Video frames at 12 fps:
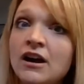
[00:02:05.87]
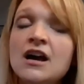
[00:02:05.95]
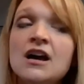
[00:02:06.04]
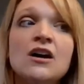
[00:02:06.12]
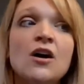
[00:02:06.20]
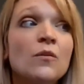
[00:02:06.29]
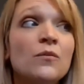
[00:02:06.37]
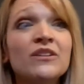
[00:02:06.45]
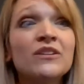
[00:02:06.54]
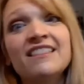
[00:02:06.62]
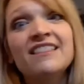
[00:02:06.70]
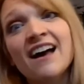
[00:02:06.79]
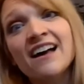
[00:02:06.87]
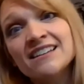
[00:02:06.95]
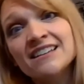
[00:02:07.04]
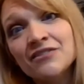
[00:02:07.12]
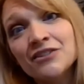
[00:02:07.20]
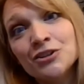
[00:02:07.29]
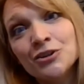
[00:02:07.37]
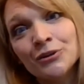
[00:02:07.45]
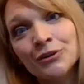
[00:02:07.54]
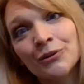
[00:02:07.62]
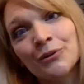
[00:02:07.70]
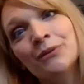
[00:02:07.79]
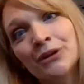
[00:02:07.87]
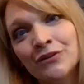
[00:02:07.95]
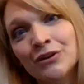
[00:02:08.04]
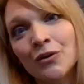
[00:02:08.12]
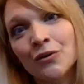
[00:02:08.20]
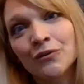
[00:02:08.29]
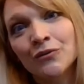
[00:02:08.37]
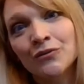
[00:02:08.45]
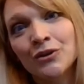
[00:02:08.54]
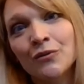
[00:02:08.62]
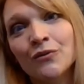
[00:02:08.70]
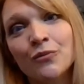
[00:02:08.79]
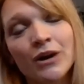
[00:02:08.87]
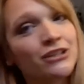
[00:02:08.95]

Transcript: Hopefully, that's given you a little bit of an overview of what to